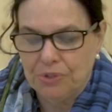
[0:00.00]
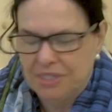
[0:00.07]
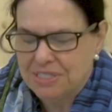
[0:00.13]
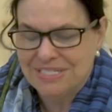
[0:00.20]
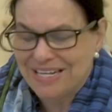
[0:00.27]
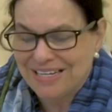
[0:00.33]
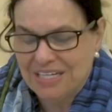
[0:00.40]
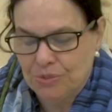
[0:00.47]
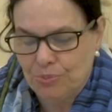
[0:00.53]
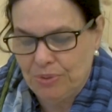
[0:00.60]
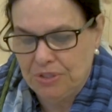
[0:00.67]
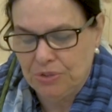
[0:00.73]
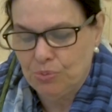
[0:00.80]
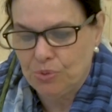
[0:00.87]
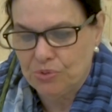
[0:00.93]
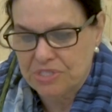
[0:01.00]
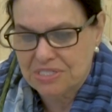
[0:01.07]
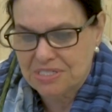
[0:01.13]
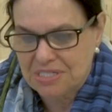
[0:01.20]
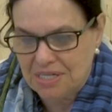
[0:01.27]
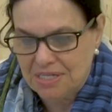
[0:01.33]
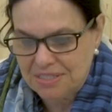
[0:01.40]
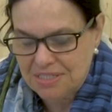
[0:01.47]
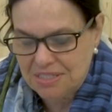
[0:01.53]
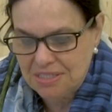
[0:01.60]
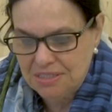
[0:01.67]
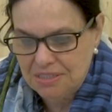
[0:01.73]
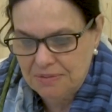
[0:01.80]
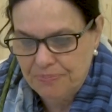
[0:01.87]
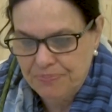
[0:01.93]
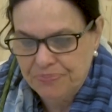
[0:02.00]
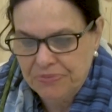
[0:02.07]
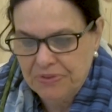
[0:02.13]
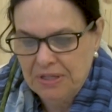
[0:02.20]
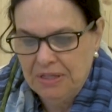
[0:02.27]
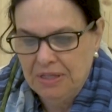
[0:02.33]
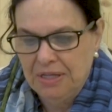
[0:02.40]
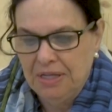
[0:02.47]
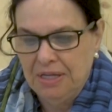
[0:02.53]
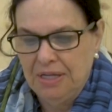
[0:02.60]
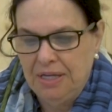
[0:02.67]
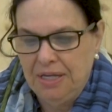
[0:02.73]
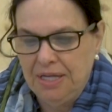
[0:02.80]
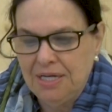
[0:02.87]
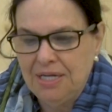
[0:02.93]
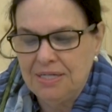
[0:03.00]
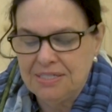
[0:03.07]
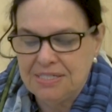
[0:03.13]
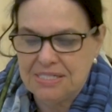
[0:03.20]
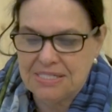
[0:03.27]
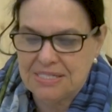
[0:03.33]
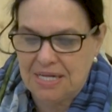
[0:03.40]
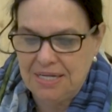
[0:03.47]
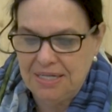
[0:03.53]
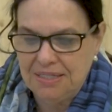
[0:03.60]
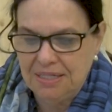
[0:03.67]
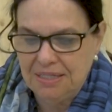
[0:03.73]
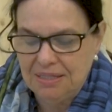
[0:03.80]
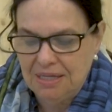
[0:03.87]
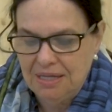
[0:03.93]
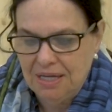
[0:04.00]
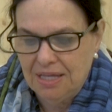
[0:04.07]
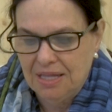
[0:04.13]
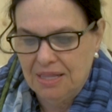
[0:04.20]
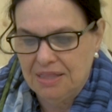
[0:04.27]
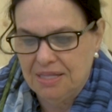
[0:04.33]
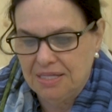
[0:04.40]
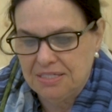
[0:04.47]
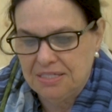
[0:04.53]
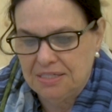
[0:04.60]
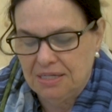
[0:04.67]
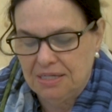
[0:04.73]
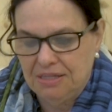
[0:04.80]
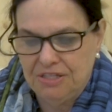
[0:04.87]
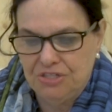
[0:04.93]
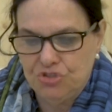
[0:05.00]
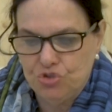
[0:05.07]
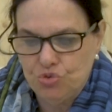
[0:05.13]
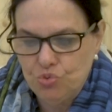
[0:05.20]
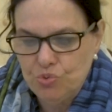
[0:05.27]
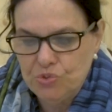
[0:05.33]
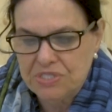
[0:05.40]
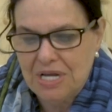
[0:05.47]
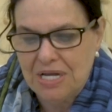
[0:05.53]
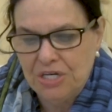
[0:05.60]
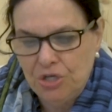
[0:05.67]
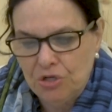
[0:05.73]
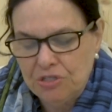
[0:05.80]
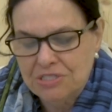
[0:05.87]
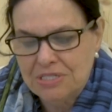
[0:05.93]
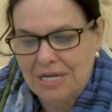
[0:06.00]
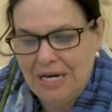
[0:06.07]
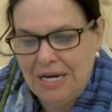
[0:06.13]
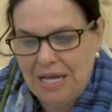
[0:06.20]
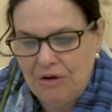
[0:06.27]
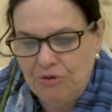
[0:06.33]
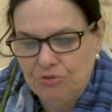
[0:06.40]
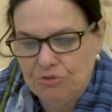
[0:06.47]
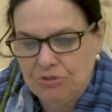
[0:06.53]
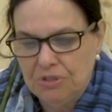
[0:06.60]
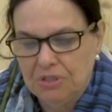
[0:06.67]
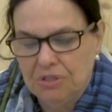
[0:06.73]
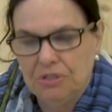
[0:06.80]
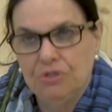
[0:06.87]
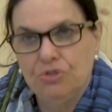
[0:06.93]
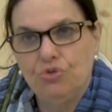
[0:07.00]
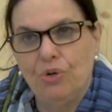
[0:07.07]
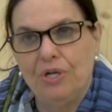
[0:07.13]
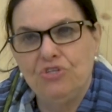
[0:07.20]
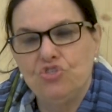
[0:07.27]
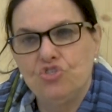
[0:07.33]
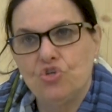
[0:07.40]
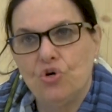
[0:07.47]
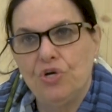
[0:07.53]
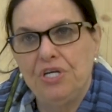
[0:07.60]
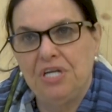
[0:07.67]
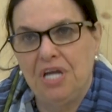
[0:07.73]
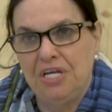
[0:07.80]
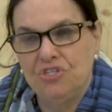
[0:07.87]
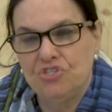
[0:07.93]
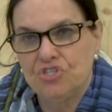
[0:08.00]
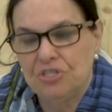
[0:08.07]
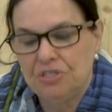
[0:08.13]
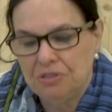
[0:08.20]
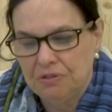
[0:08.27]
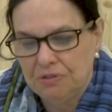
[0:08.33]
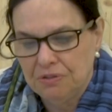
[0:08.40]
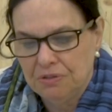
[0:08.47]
Second World War started, Hitler decided that the Jews are not allowed to enjoy nature,